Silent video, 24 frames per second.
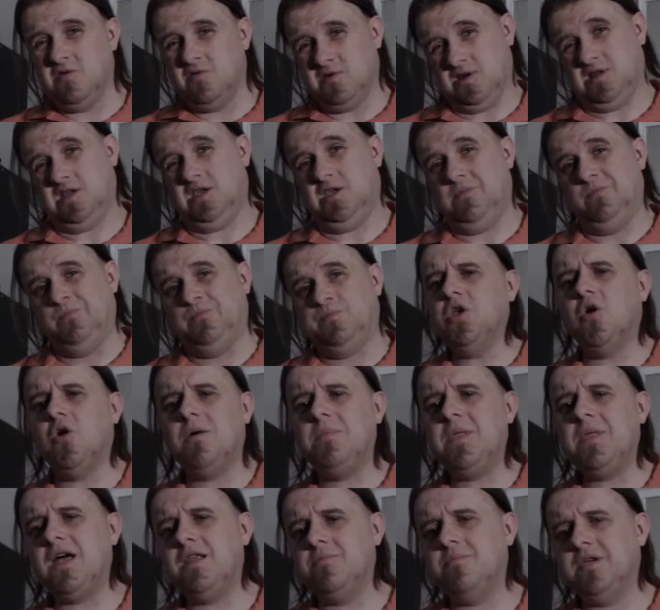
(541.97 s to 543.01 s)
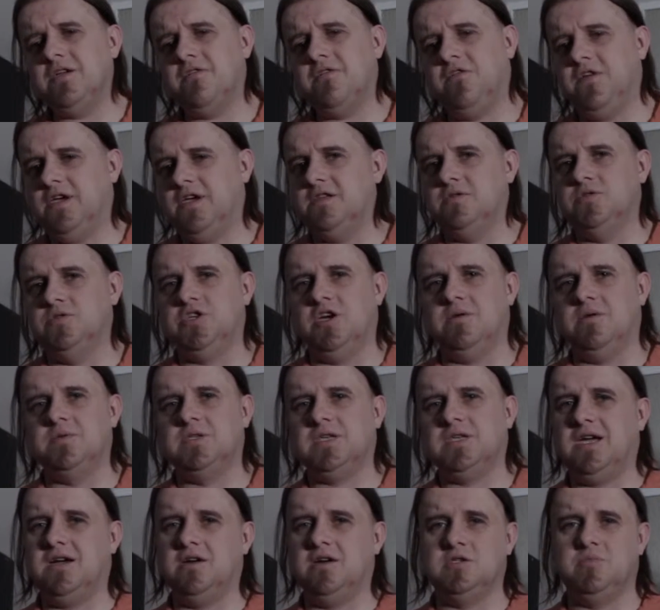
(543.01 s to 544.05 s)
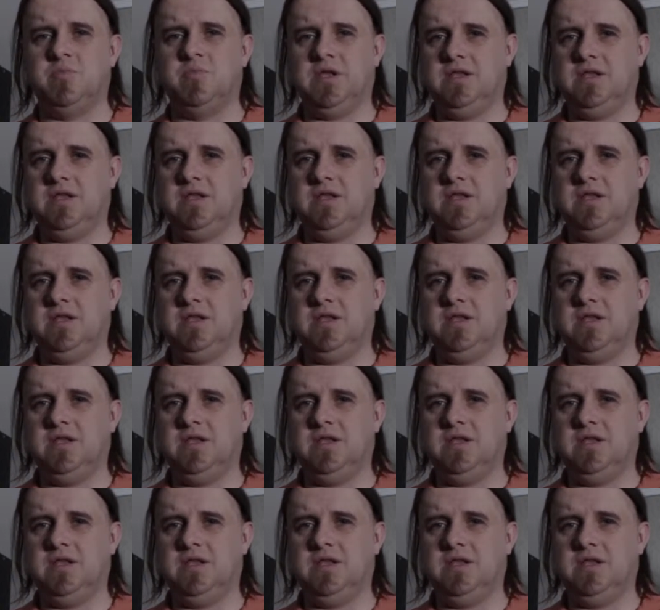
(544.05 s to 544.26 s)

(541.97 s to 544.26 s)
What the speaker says: Really. You know, I'm not a big fan of jump scares,